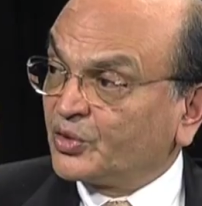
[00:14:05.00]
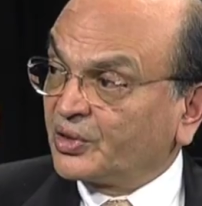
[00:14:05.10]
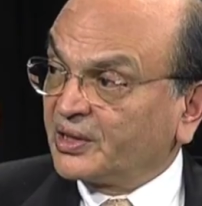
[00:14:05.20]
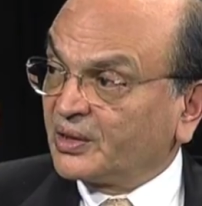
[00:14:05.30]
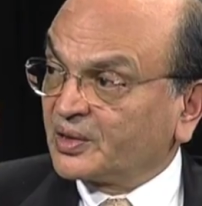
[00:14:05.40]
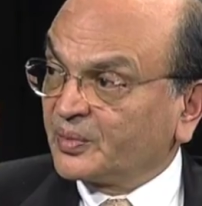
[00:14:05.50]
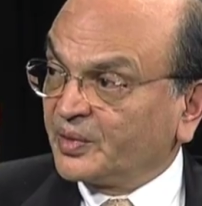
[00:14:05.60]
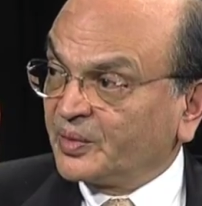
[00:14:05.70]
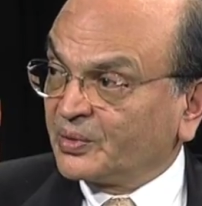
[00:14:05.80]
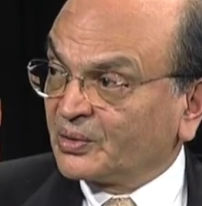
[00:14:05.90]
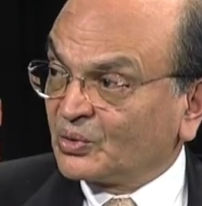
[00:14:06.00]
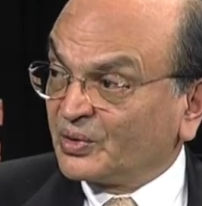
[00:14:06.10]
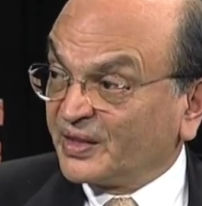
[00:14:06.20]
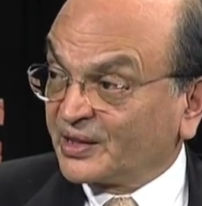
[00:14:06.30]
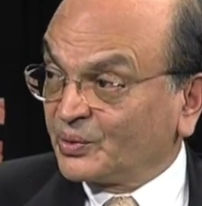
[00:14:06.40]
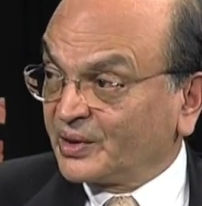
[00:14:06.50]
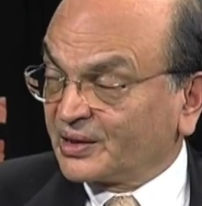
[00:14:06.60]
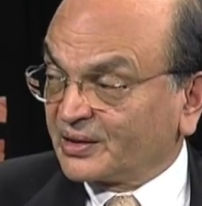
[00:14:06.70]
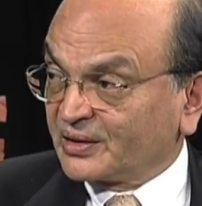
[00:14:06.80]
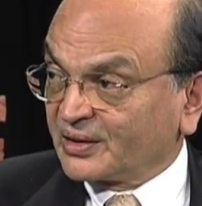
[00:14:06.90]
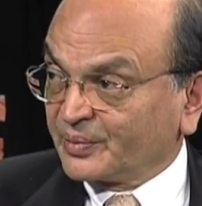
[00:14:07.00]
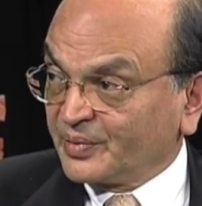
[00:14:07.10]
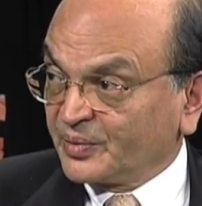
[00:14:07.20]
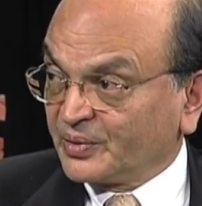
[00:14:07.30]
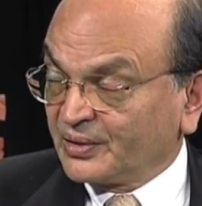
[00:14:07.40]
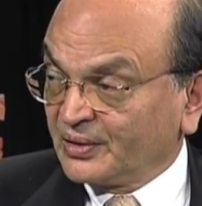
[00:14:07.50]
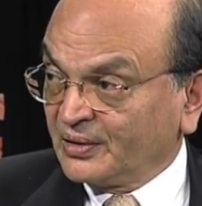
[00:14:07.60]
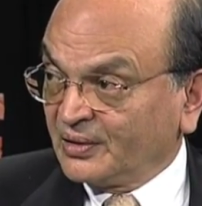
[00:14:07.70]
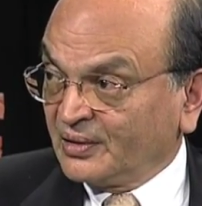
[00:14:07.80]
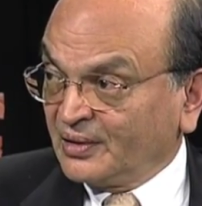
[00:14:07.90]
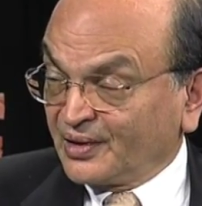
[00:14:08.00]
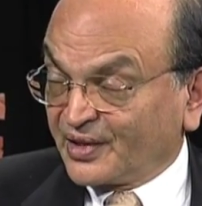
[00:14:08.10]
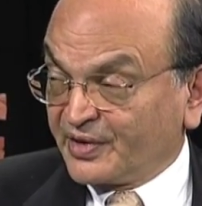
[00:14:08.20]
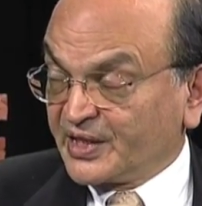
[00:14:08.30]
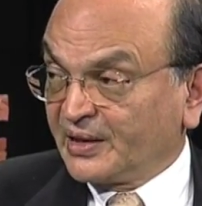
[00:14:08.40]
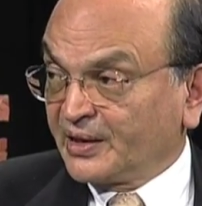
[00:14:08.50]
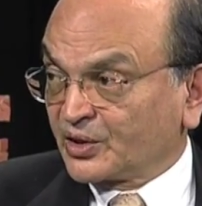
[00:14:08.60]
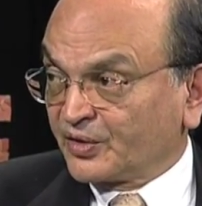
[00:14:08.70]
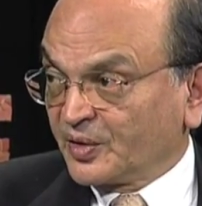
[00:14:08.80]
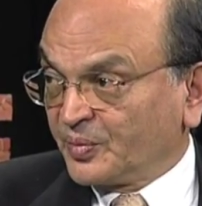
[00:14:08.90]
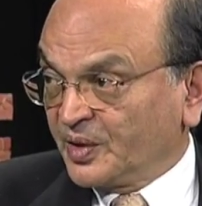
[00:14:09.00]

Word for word: 40,000 people to evacuate uh, people. The resilience of the